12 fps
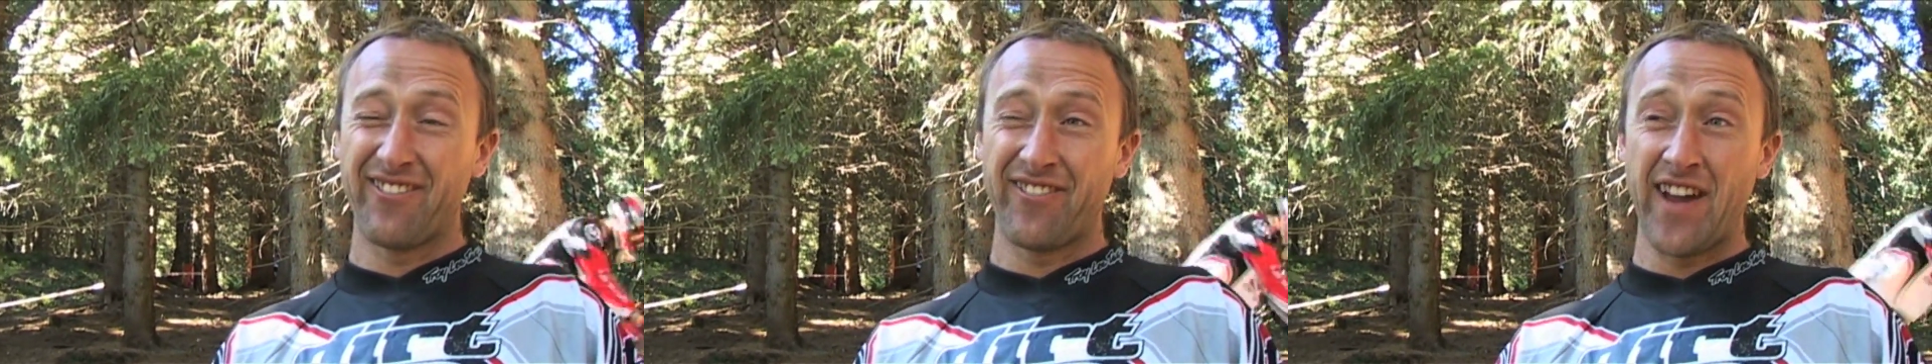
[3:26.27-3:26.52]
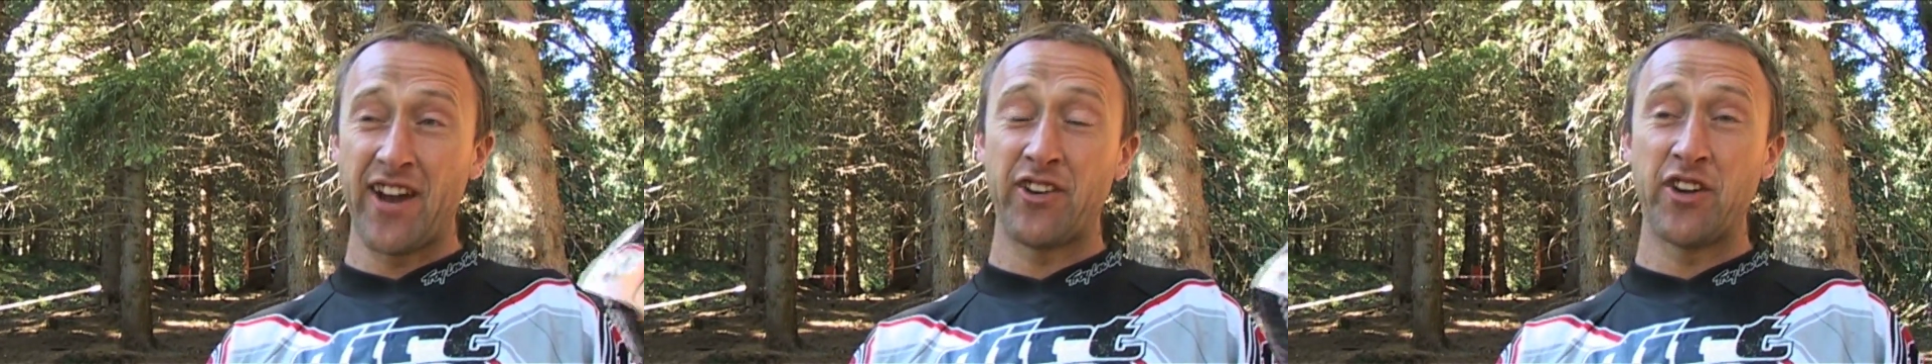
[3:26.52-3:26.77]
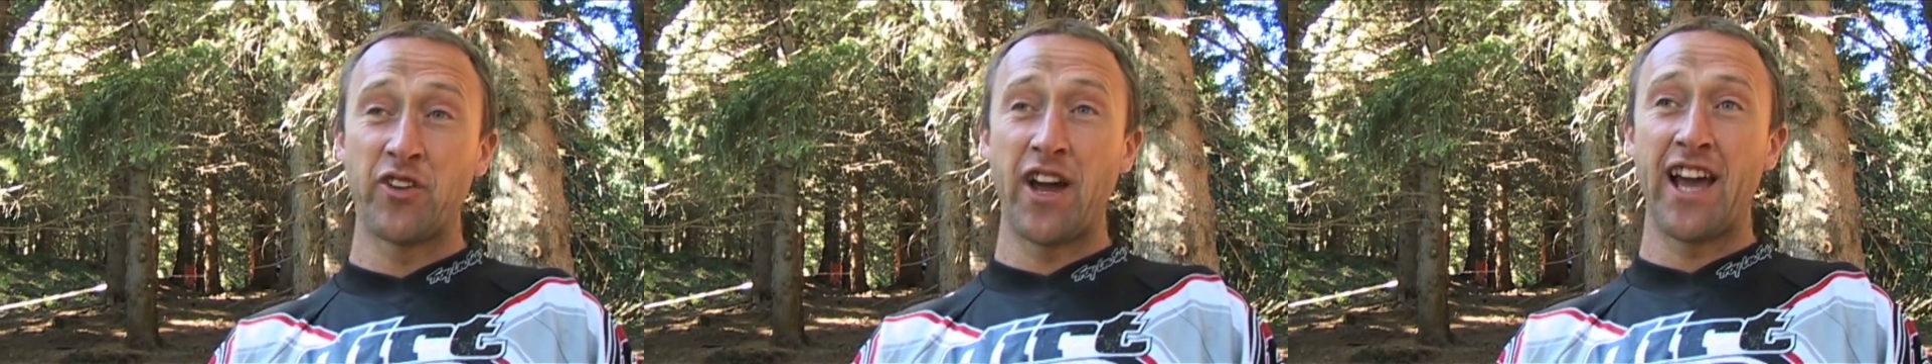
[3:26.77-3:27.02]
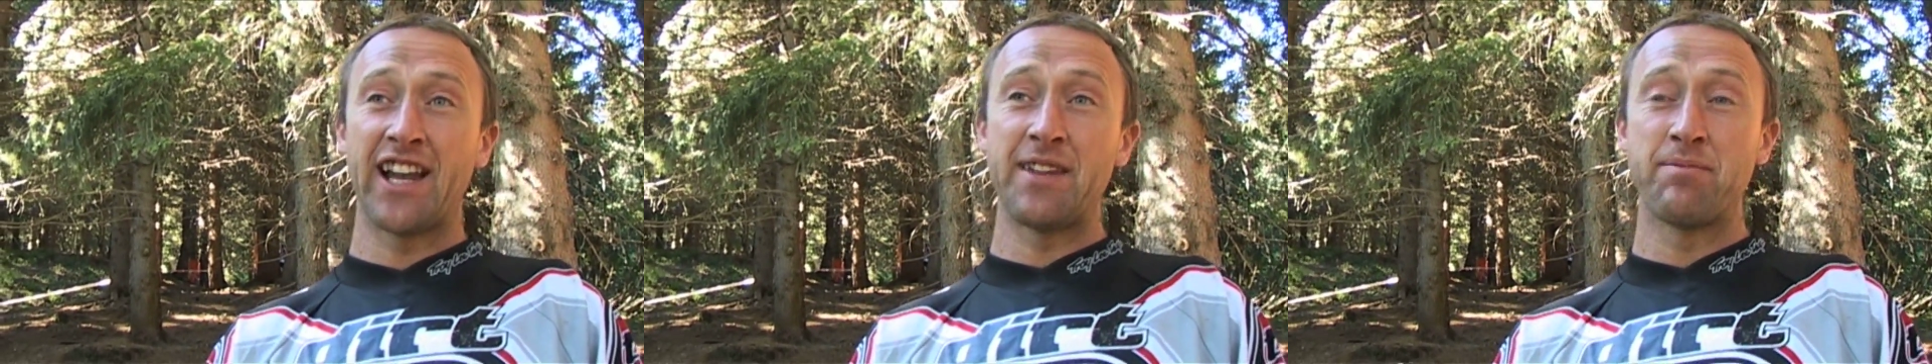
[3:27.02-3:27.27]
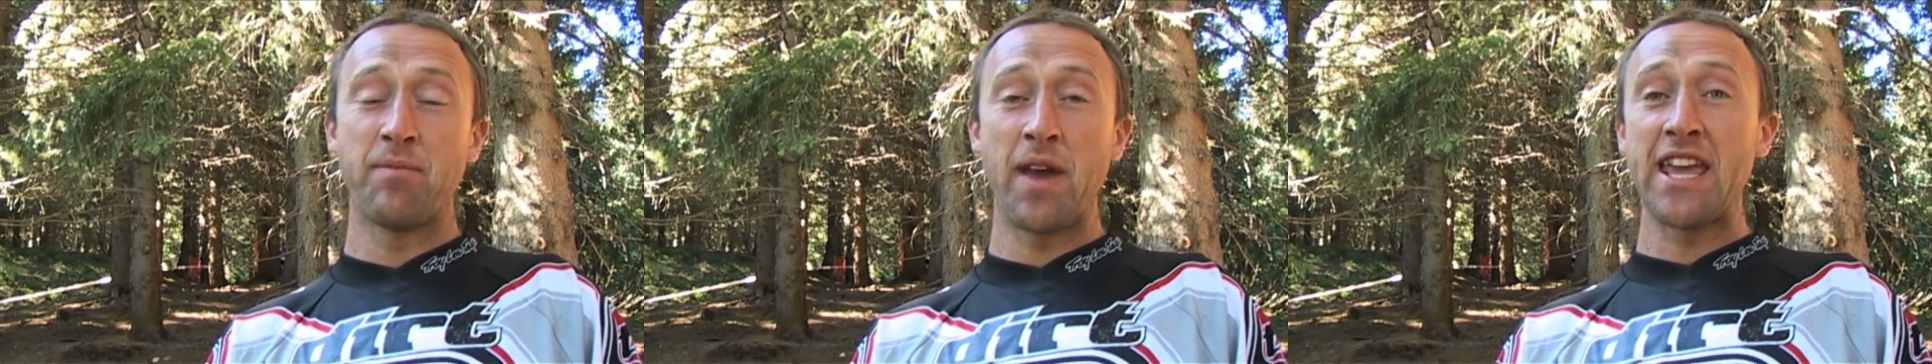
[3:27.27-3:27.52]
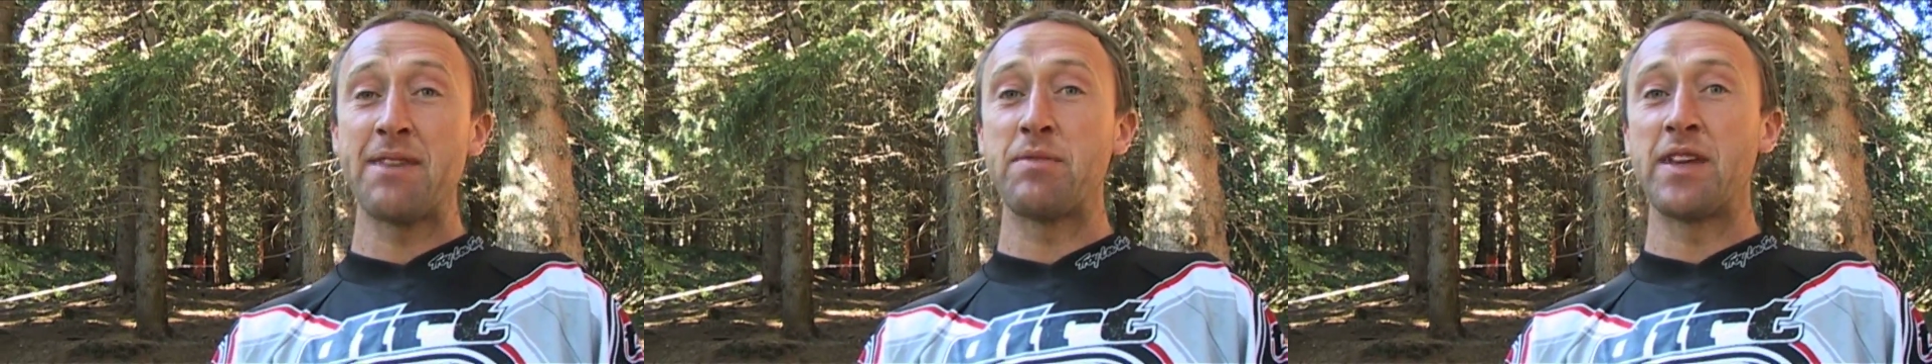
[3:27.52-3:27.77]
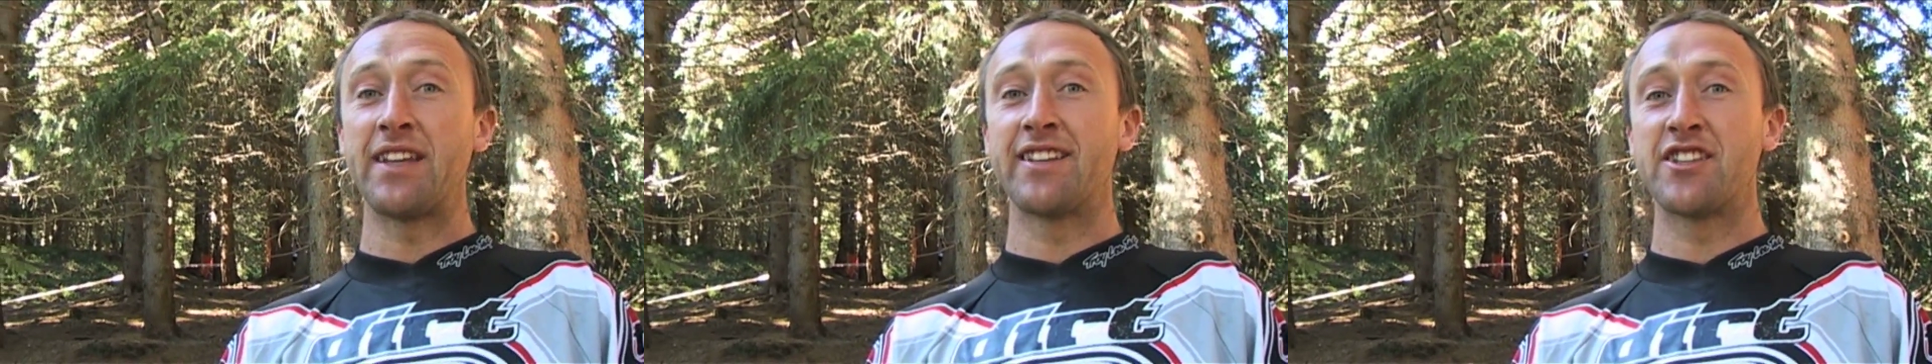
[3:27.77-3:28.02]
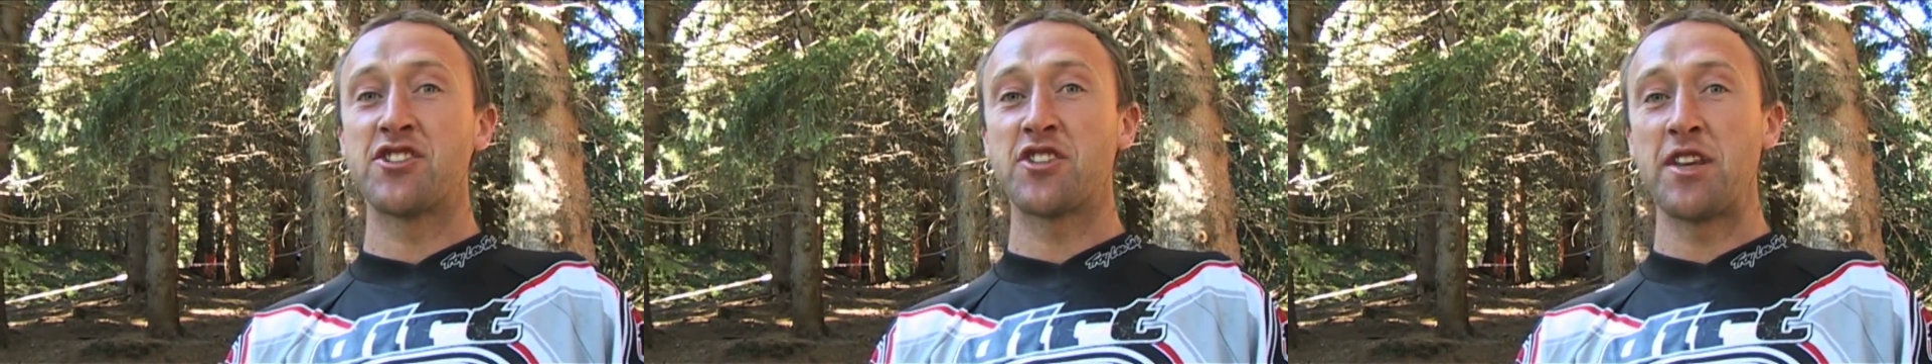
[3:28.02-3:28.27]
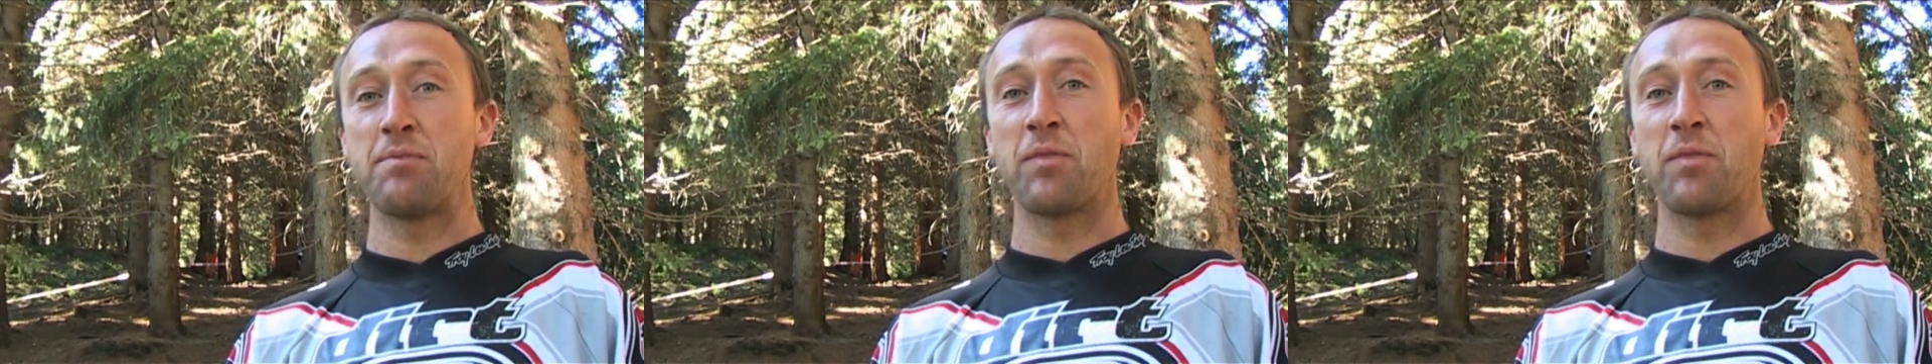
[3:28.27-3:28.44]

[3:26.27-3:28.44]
very rarely, maybe the sheep